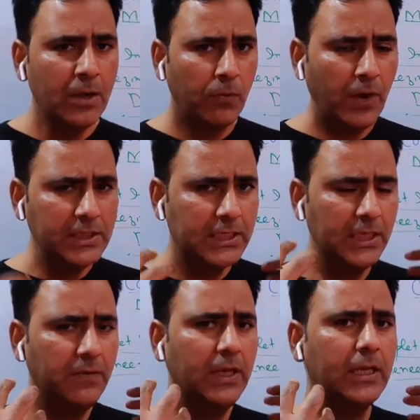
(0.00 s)
Once
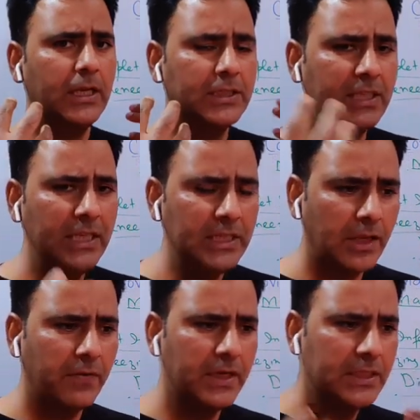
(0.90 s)
he will sneeze
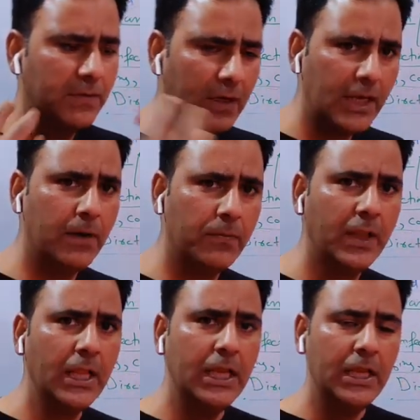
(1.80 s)
or once he will cough,
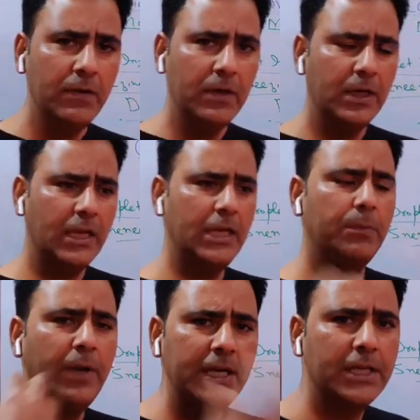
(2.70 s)
he will
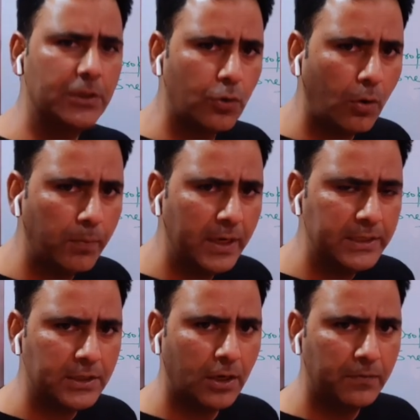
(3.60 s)
liberate a
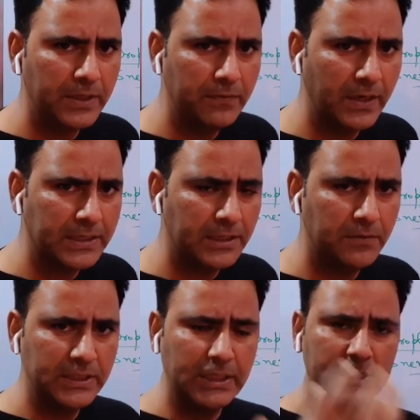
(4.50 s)
droplet of infection
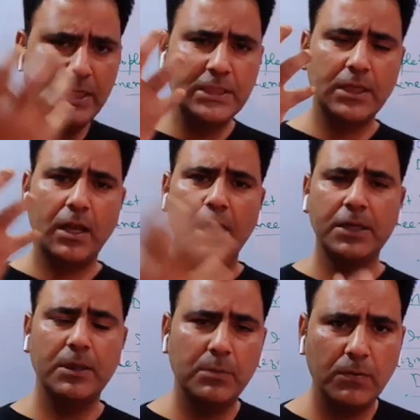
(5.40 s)
which contains a
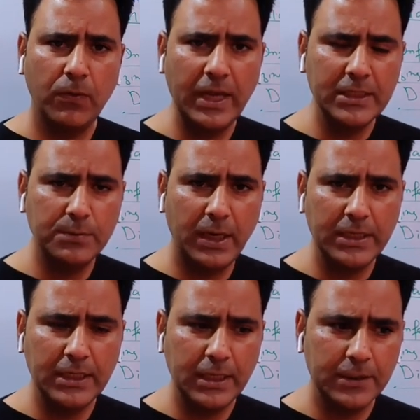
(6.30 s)
large number of virus
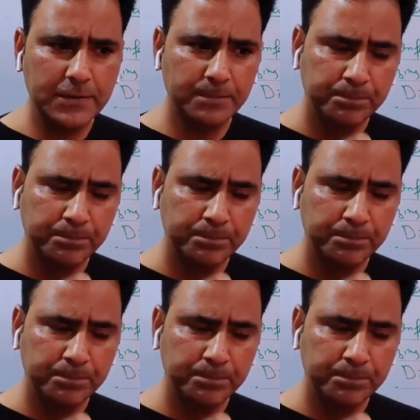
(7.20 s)
particles.